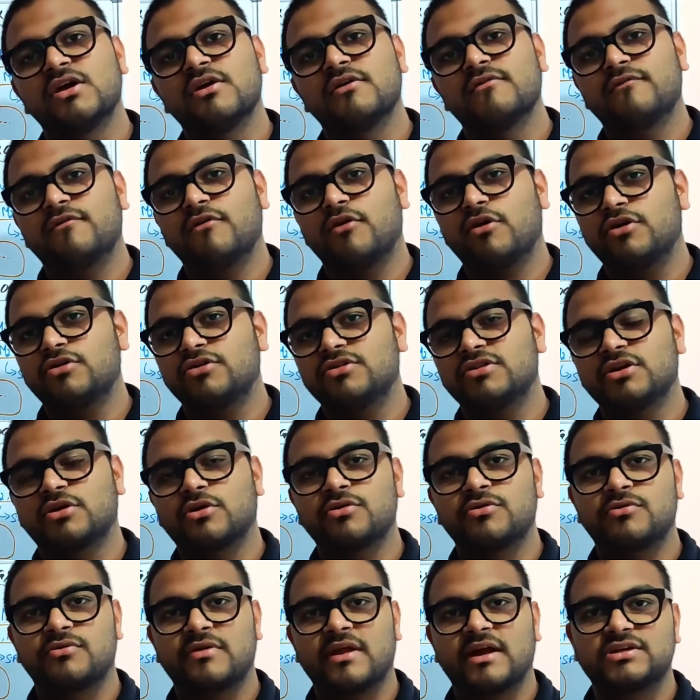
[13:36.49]
for the
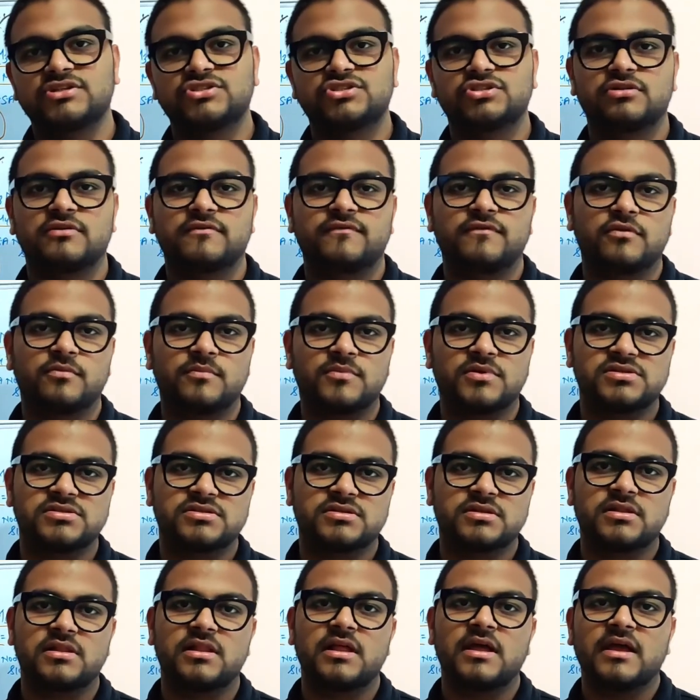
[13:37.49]
contraction of your
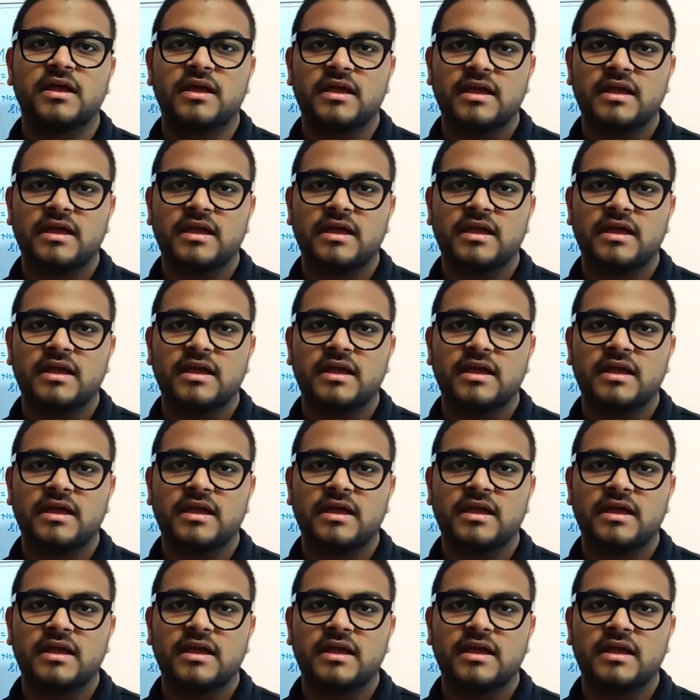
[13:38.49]
muscle.